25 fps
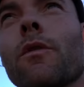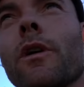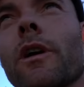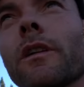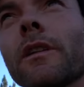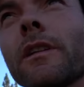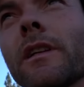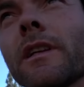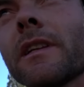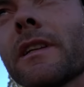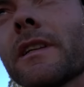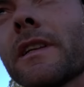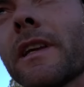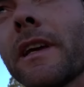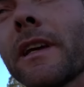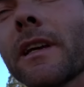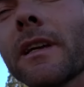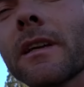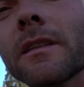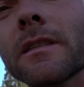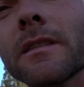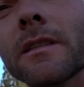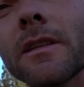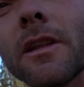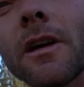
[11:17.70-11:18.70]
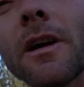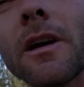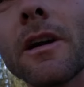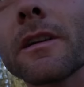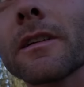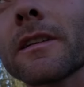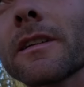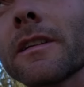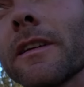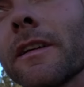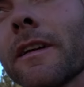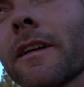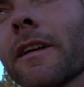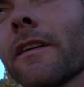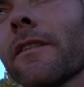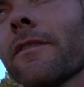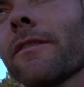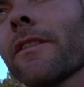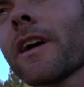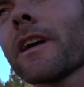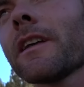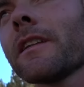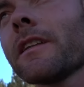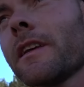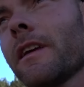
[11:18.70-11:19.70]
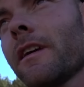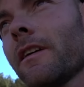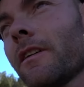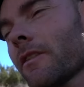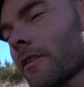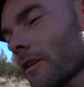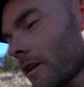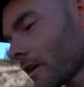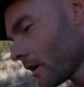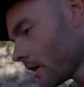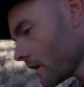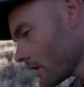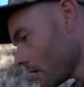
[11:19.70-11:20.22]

Well, it didn't take us long to find the elk.